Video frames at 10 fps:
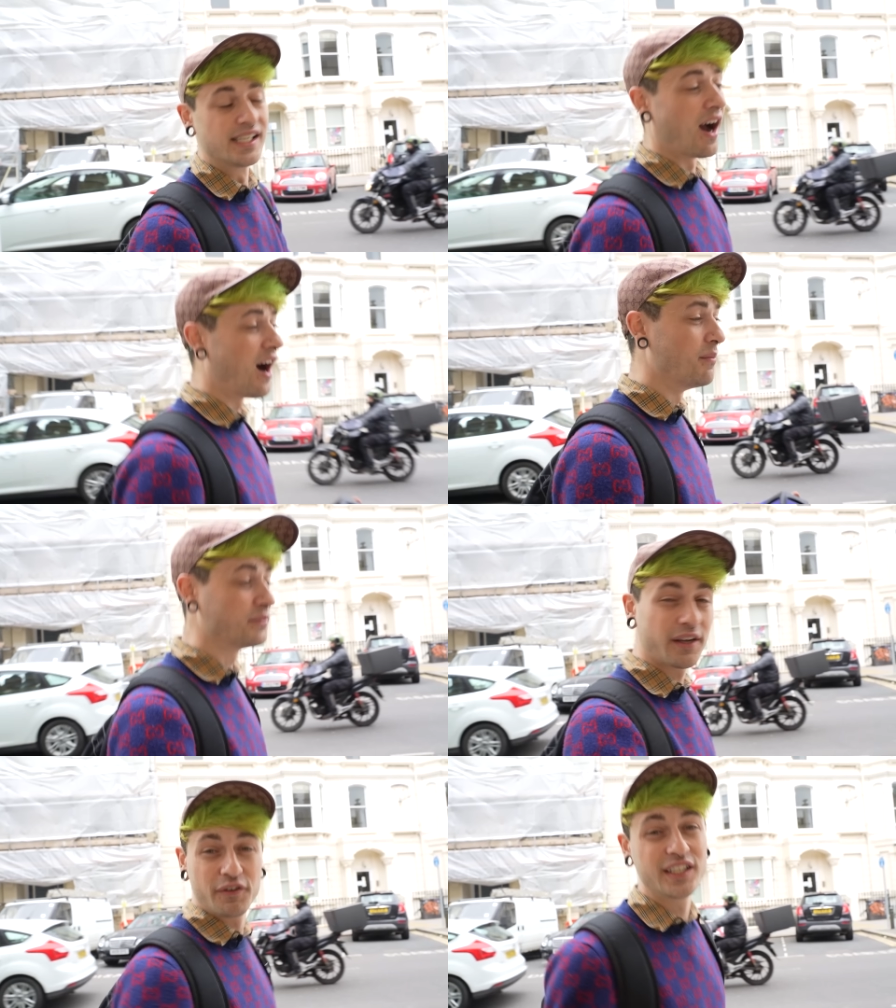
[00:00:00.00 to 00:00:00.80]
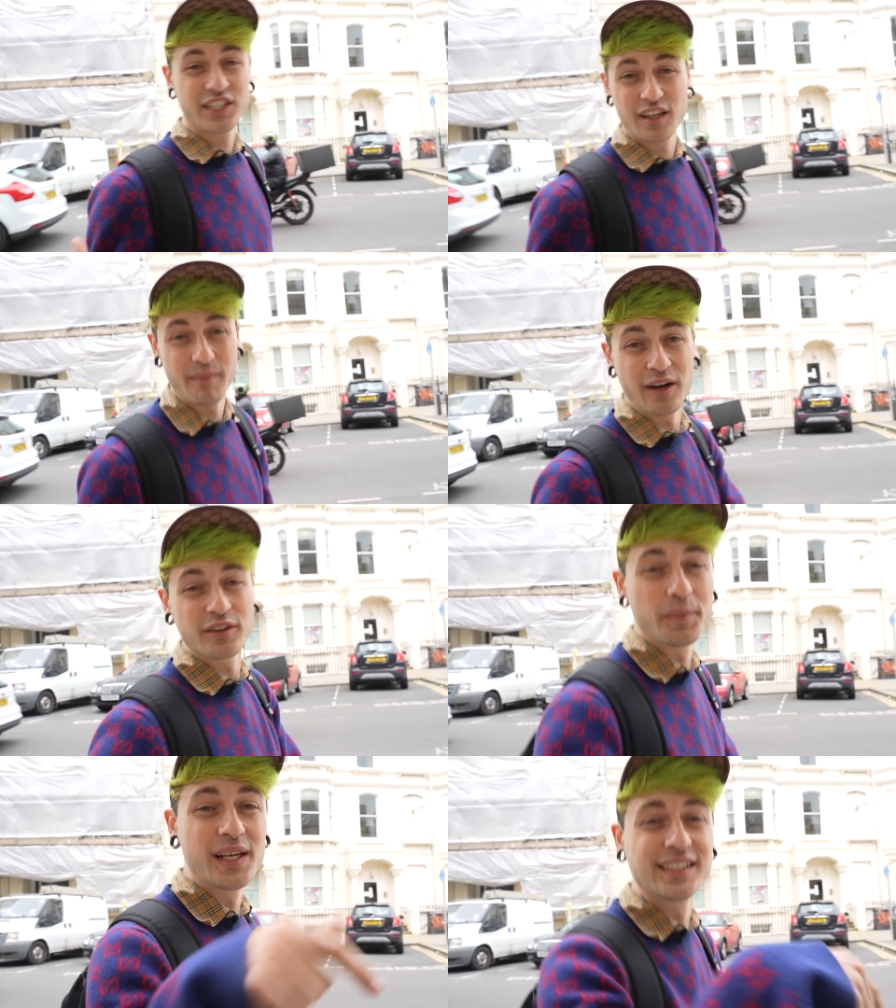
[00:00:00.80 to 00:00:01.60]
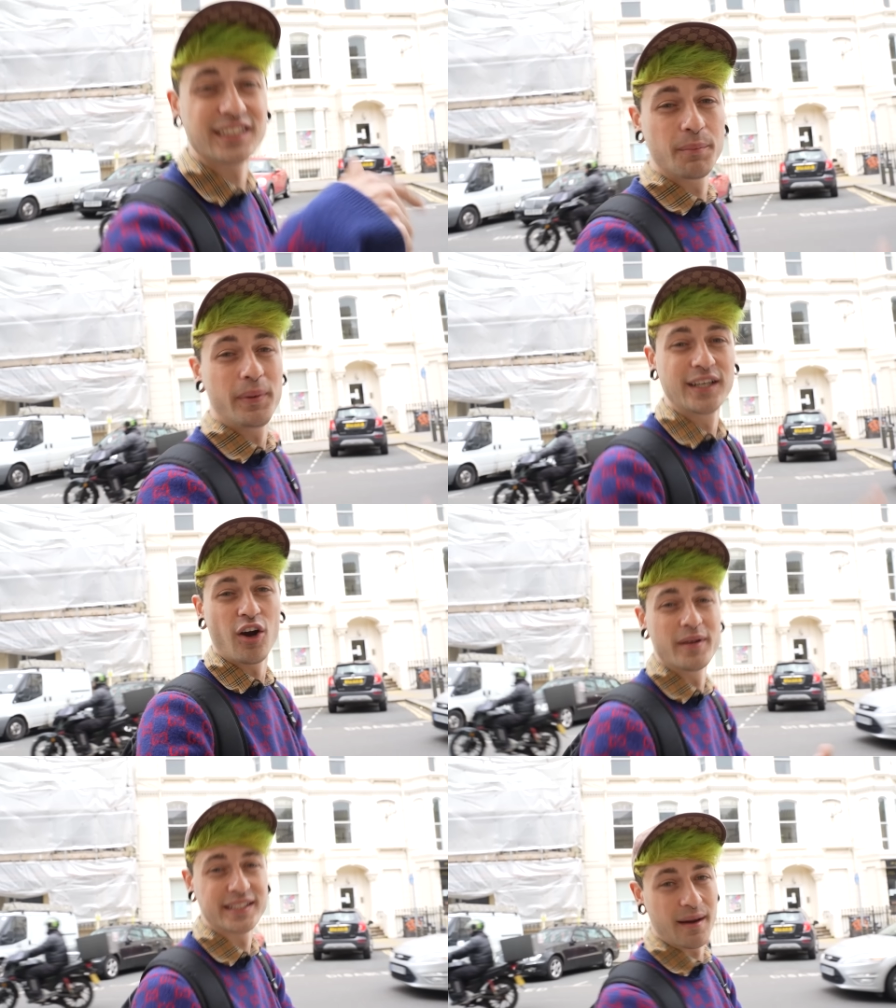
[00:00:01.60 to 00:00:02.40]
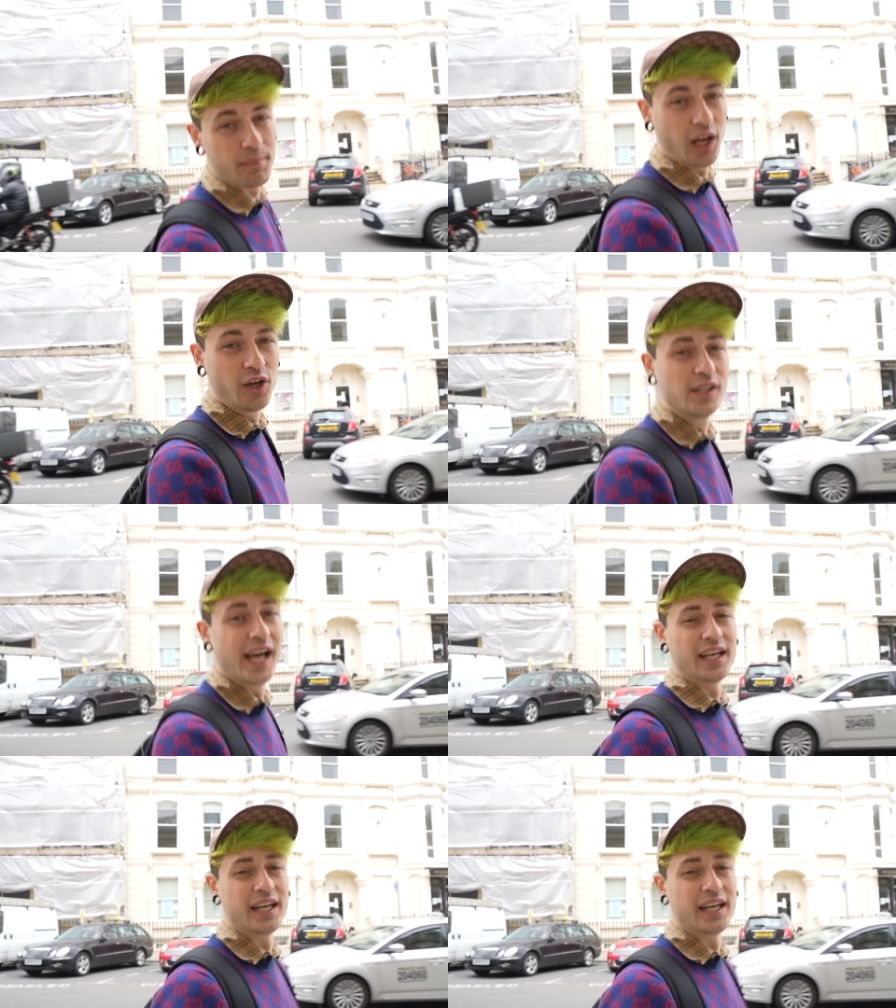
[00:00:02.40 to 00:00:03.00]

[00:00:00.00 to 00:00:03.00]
Um, definitely check them out. They'll be linked in the pinned comment down below.